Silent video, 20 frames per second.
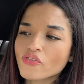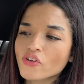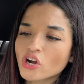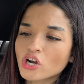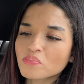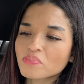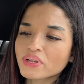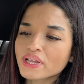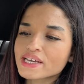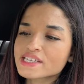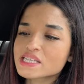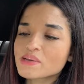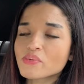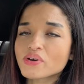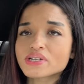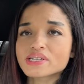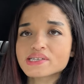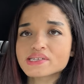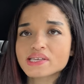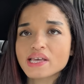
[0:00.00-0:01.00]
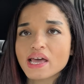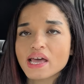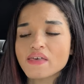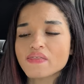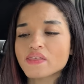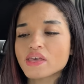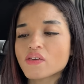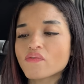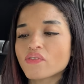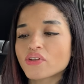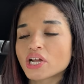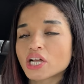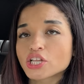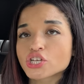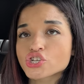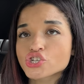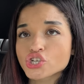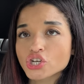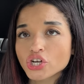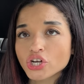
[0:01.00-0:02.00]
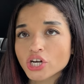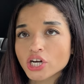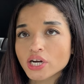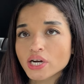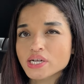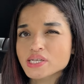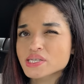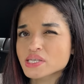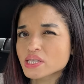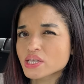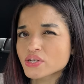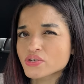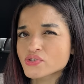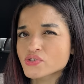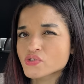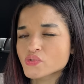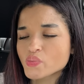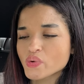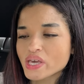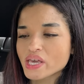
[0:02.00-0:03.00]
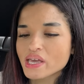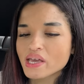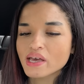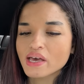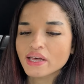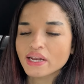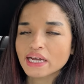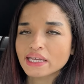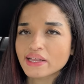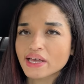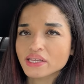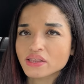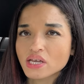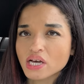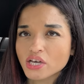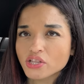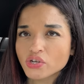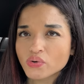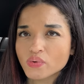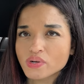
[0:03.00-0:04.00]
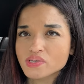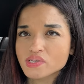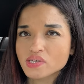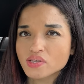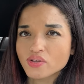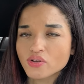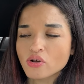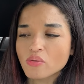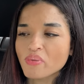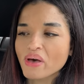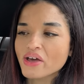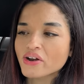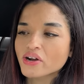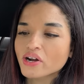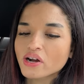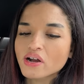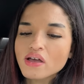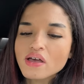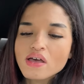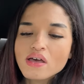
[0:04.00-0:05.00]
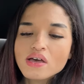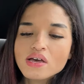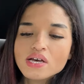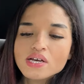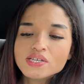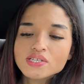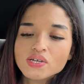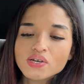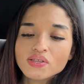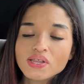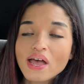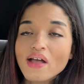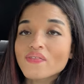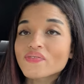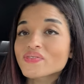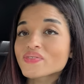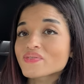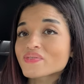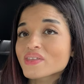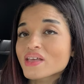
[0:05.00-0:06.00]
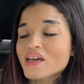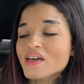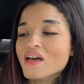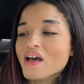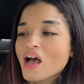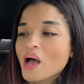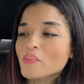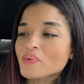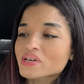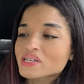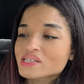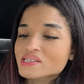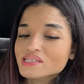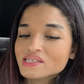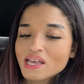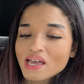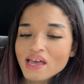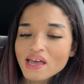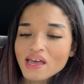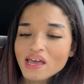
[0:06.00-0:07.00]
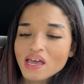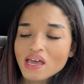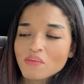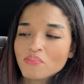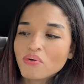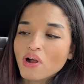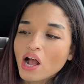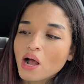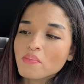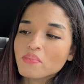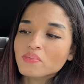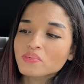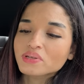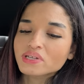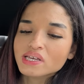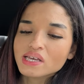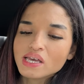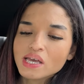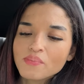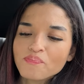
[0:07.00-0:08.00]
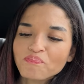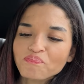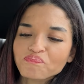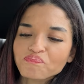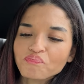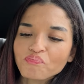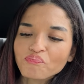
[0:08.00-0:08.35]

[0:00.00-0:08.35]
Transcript: third place, I'm going to say the vanilla sugar. It's a little sweet, and I like the other ones a little better. So then I'm going to say probably